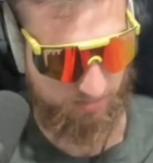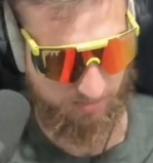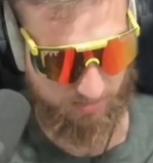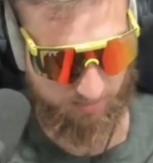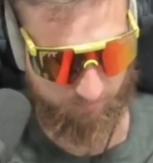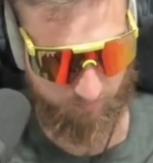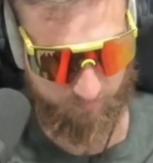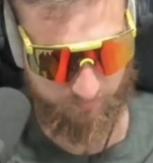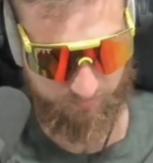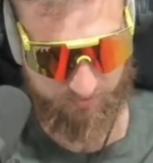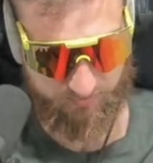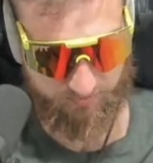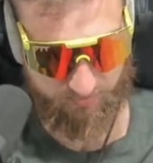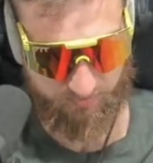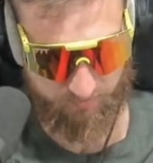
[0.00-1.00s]
And I'm actually
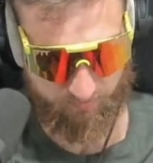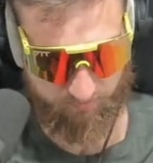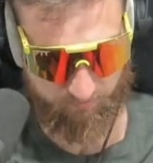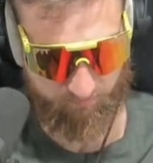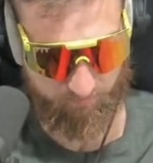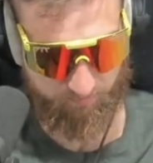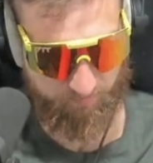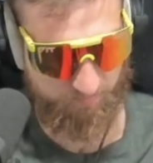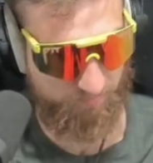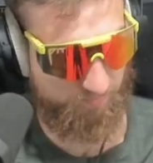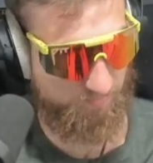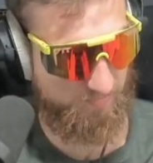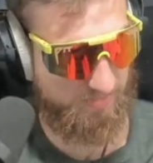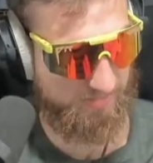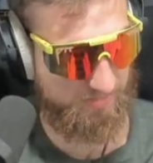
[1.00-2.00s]
just going to do
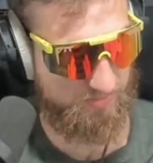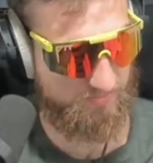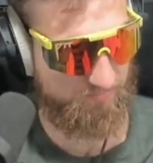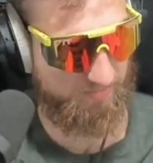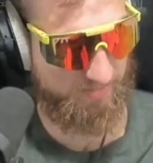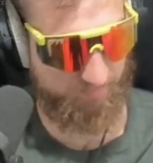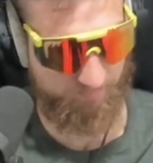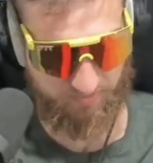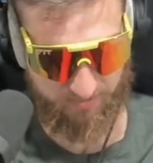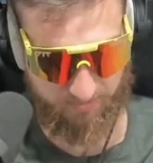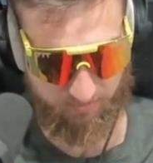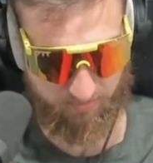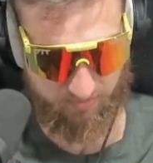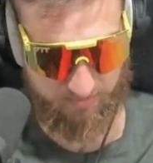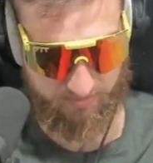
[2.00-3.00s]
just write a blank
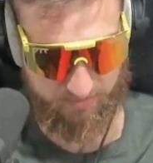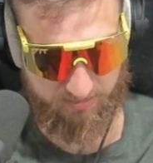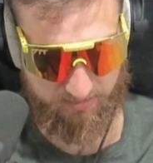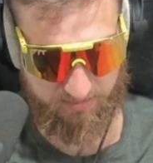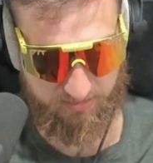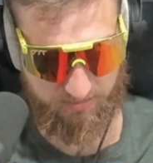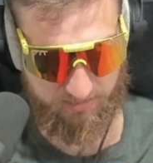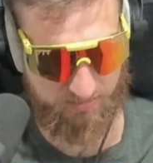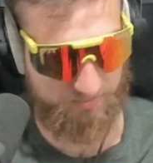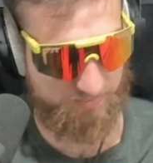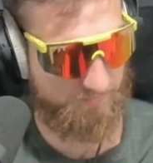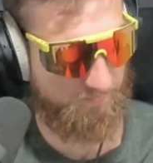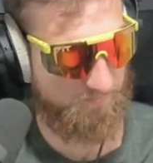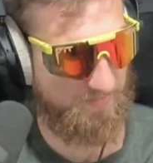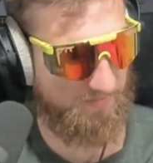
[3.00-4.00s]
line here
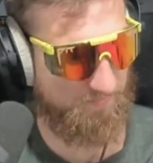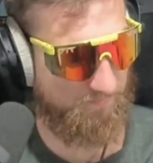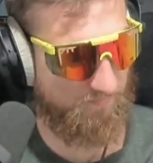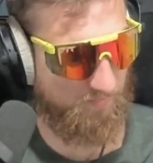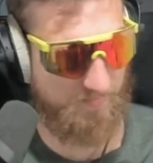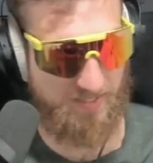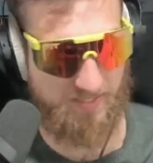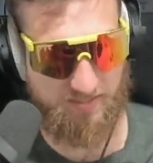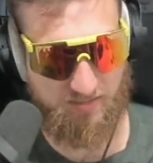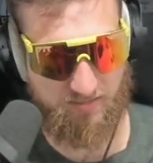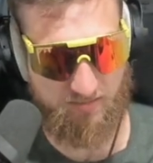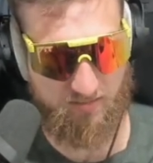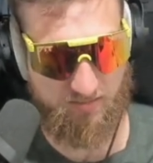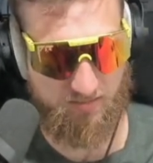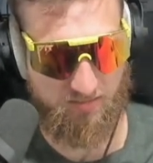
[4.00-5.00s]
just for better formatting.
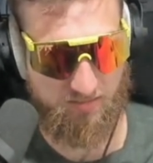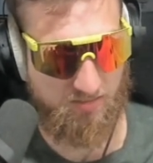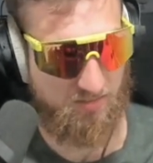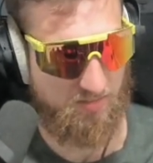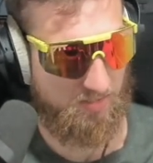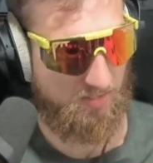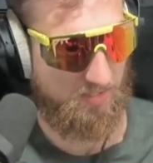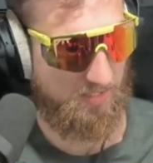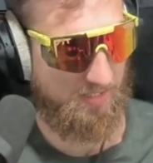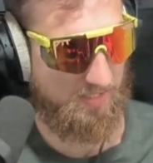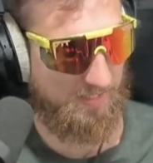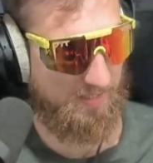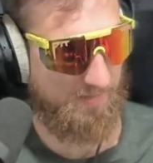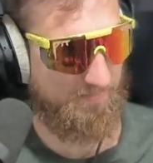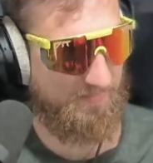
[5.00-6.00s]

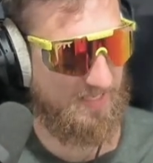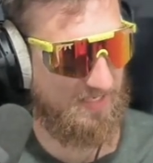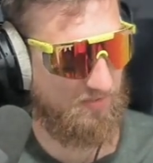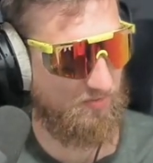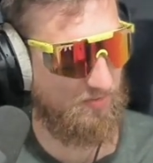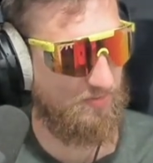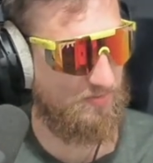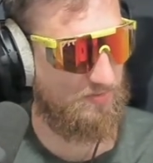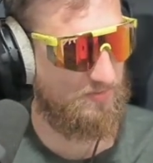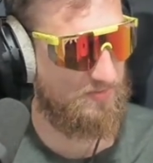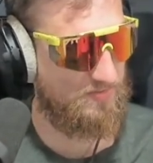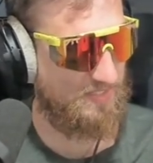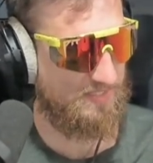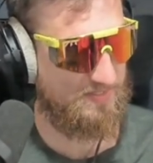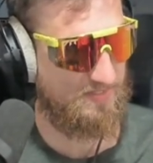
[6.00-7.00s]
And do.
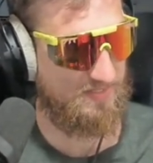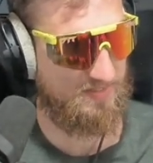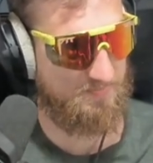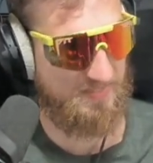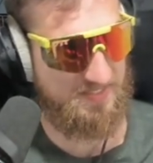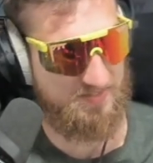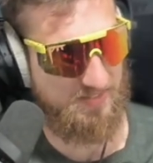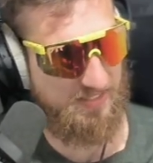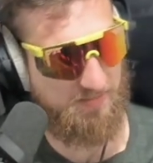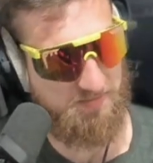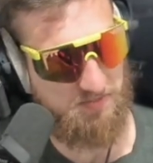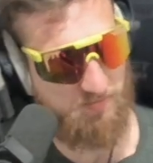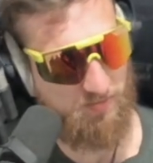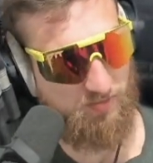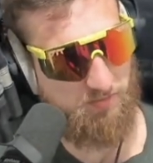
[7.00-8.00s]
So that's basically how we
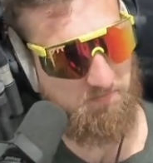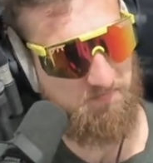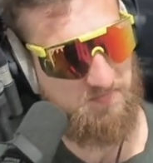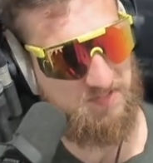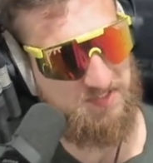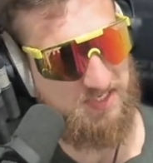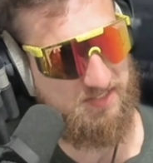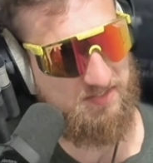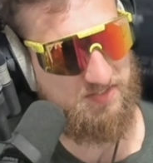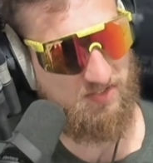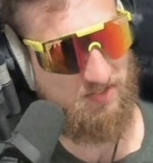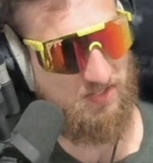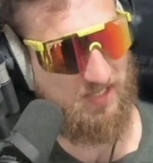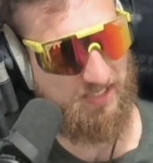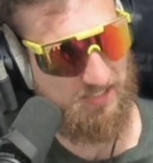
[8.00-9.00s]
do a loop. You see there's
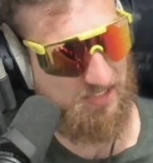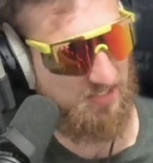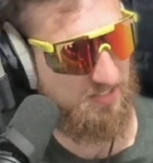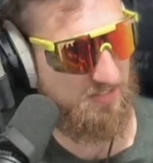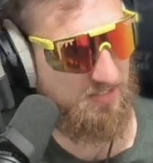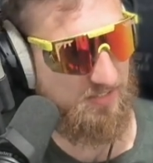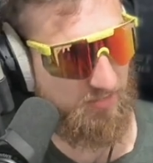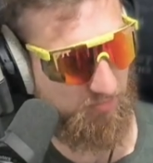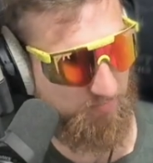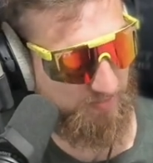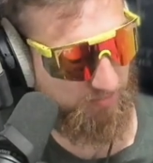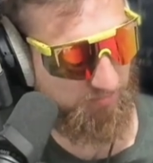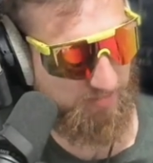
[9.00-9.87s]
no like increment